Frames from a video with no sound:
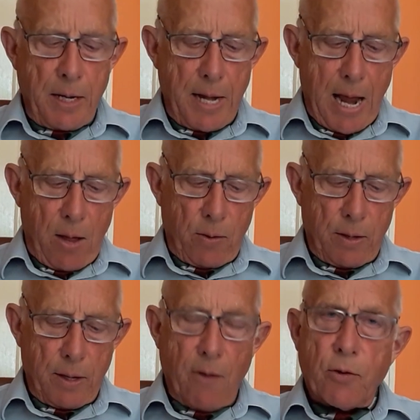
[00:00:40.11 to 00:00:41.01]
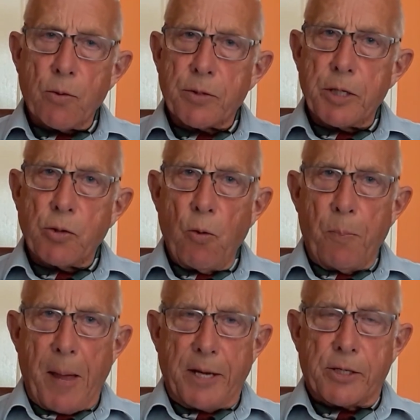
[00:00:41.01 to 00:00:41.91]
Now, of course, it's all
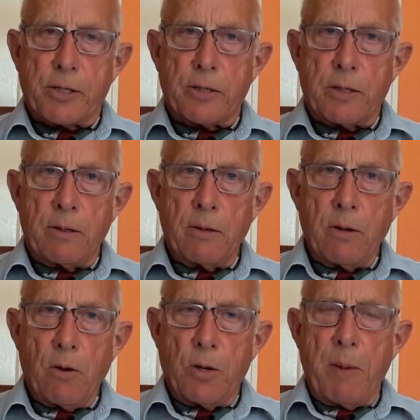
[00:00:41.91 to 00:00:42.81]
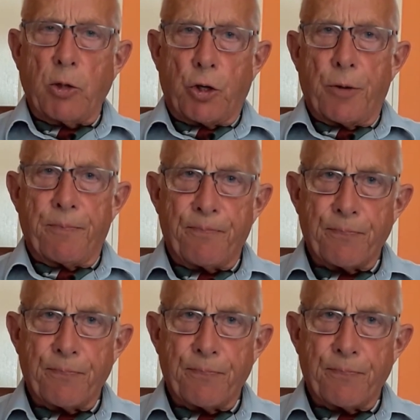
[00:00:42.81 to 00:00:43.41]
based on emotion.